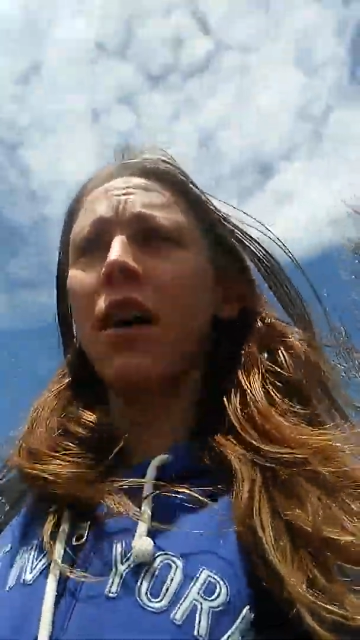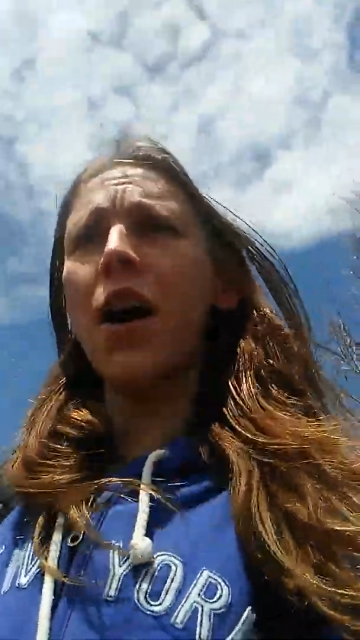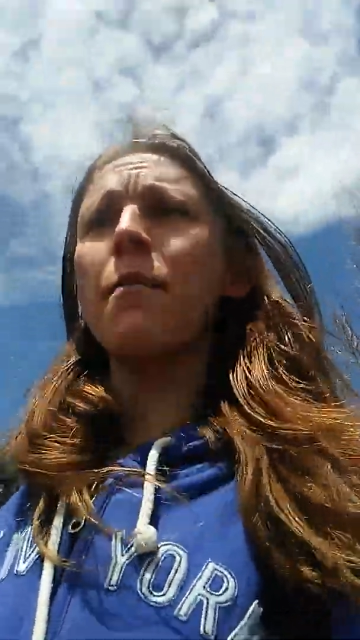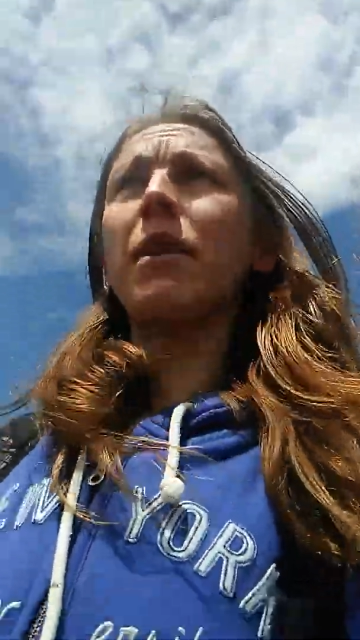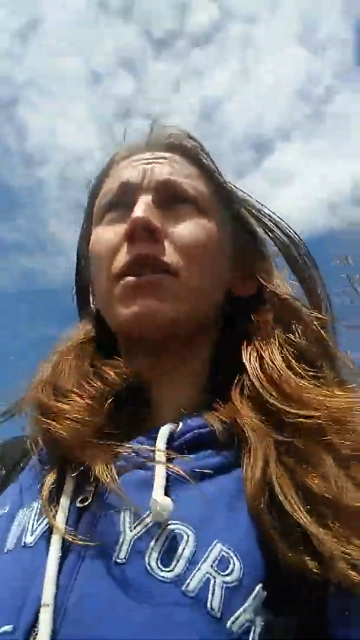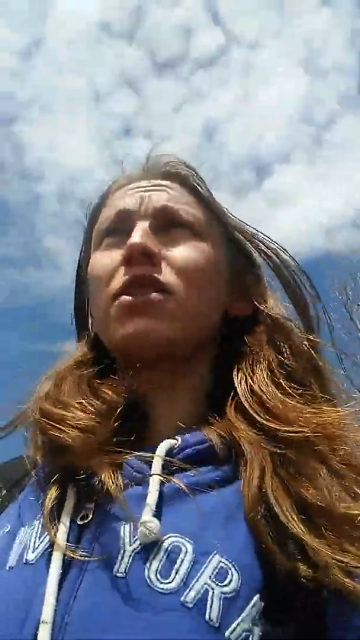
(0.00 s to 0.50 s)

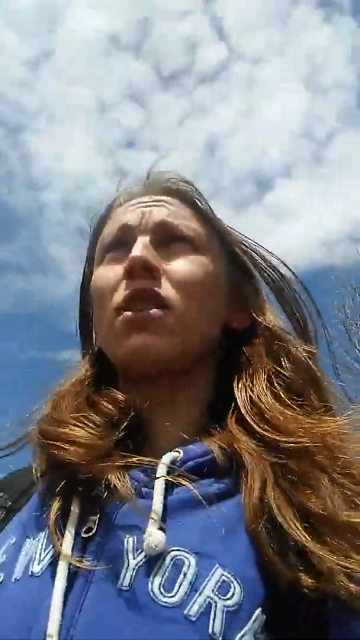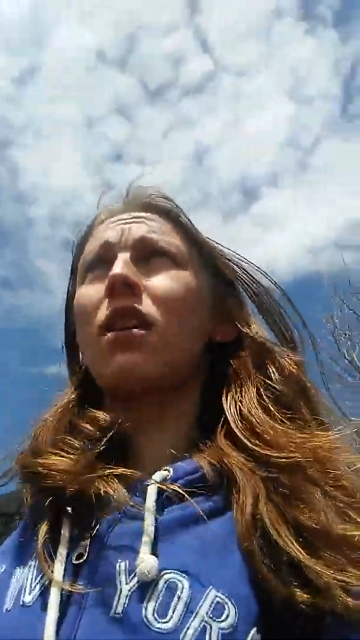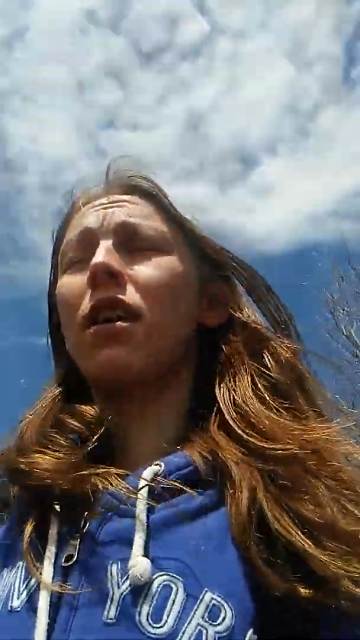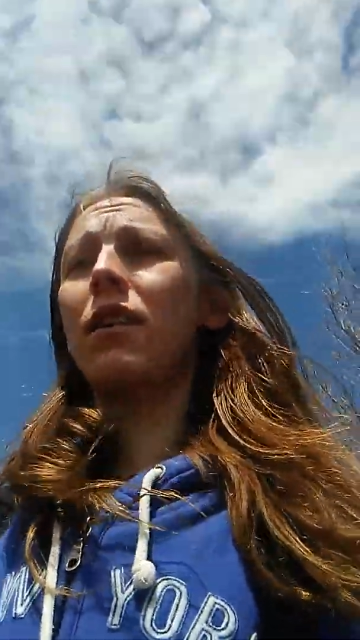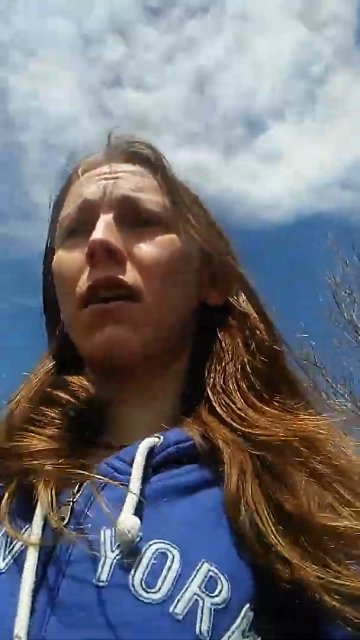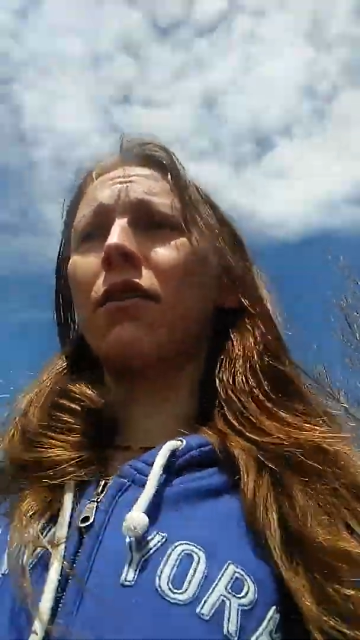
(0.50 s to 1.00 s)
garbage
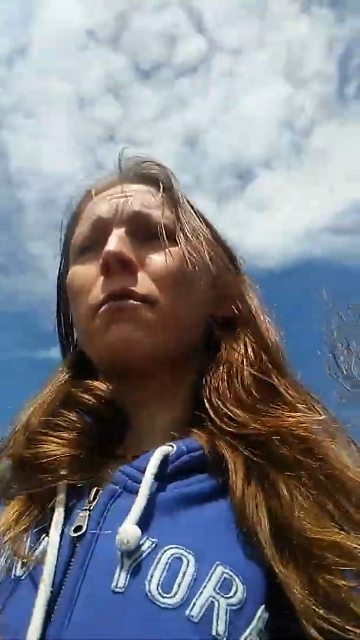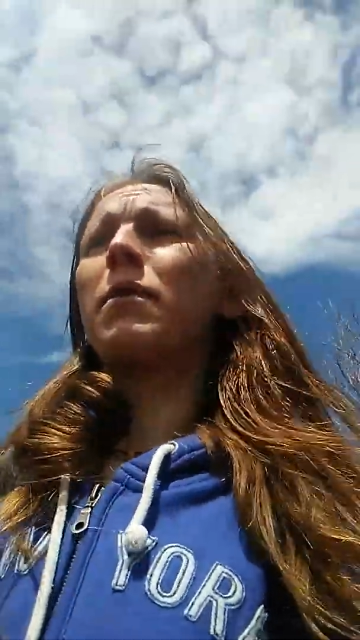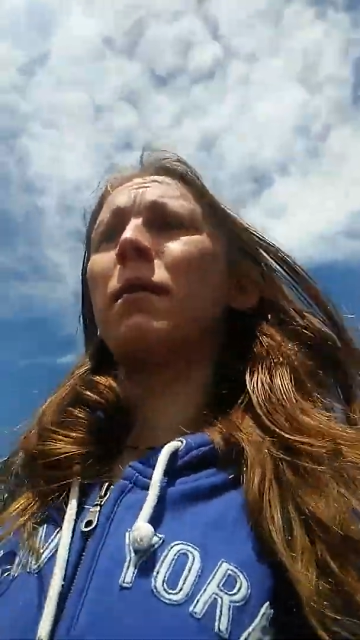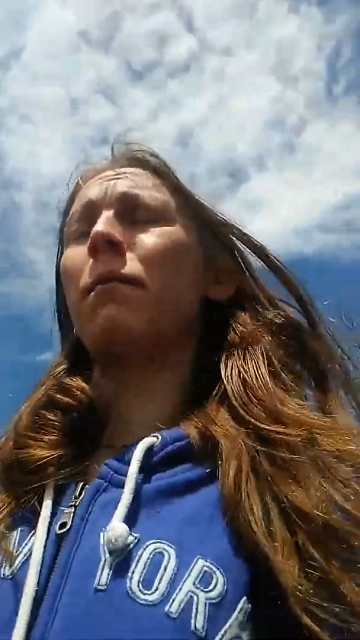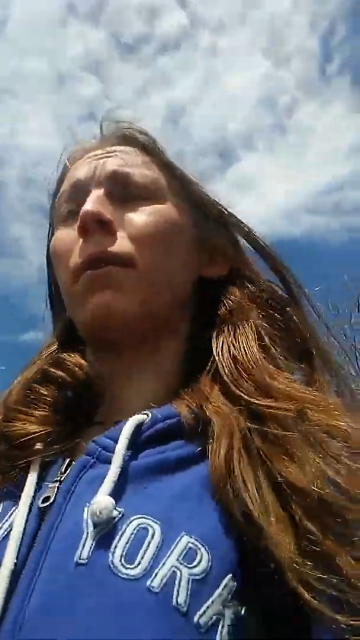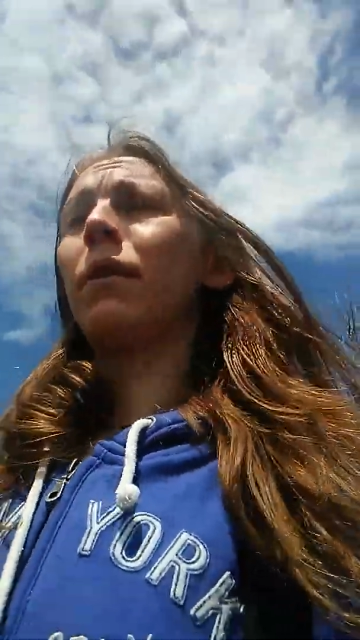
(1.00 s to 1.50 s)
on other
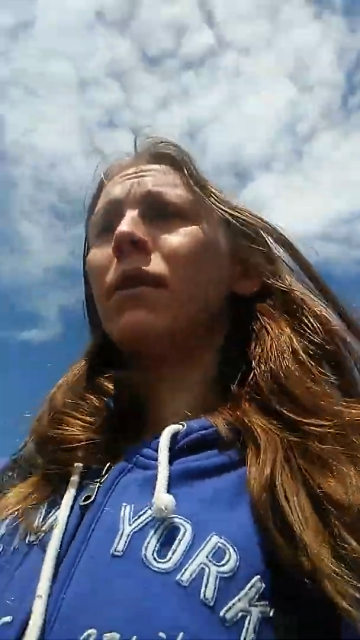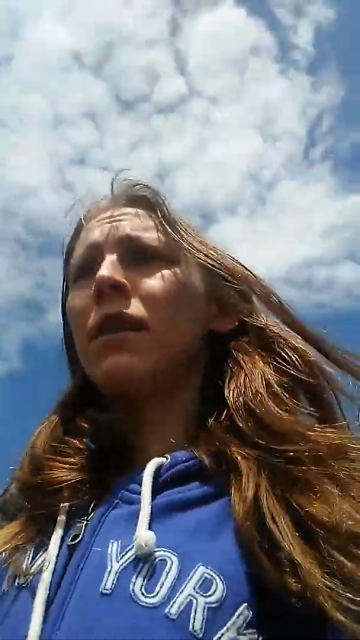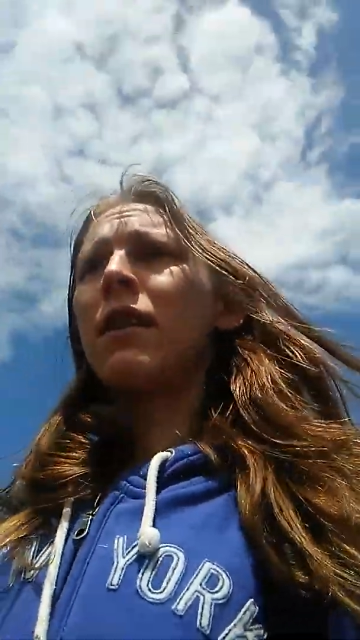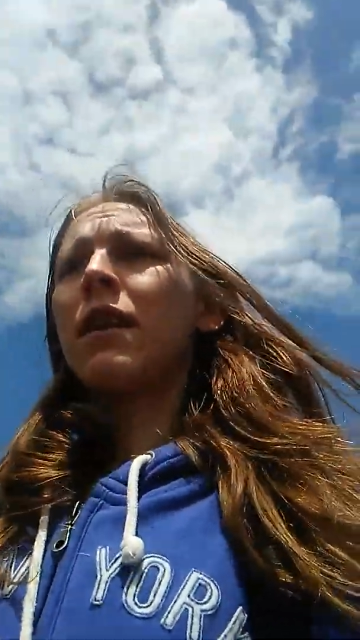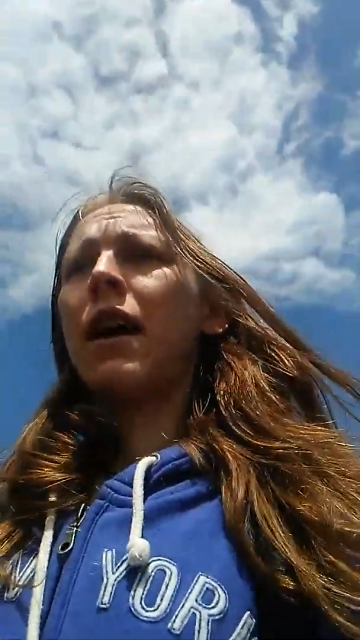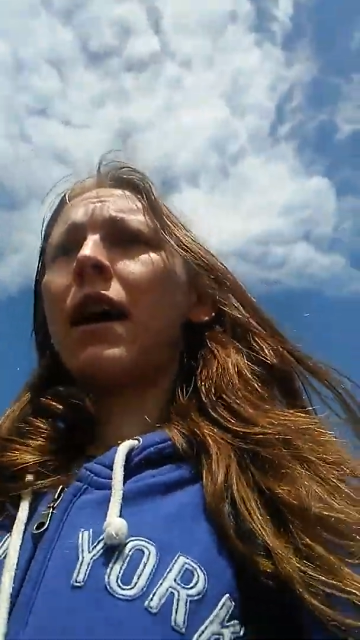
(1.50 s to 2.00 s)
people
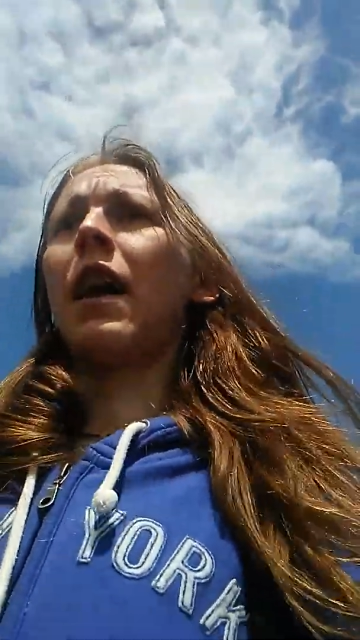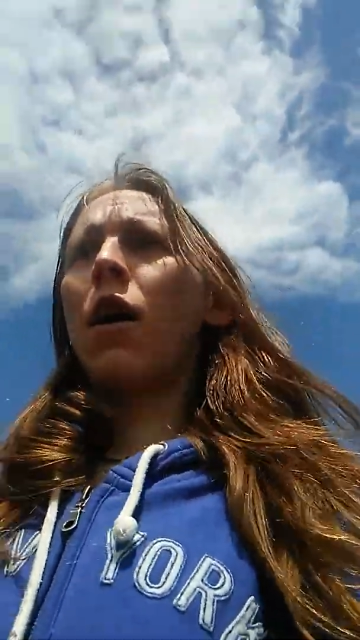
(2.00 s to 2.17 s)
and